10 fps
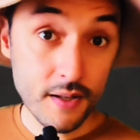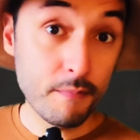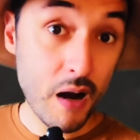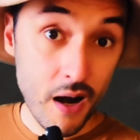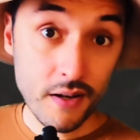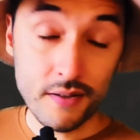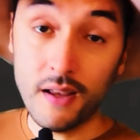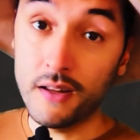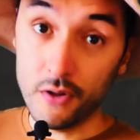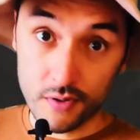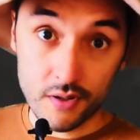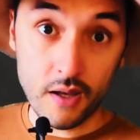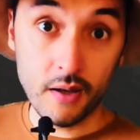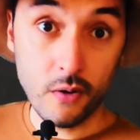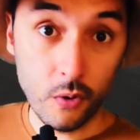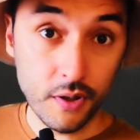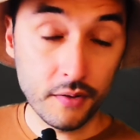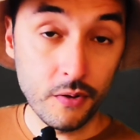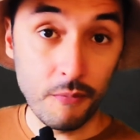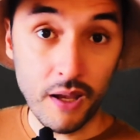and bards that use the Codex
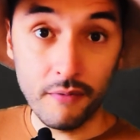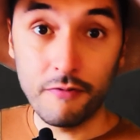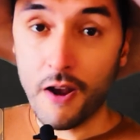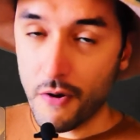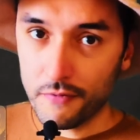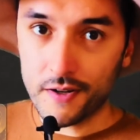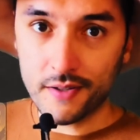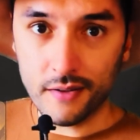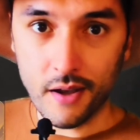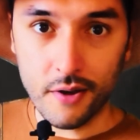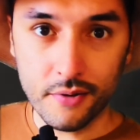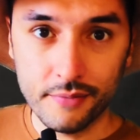domain very versatile.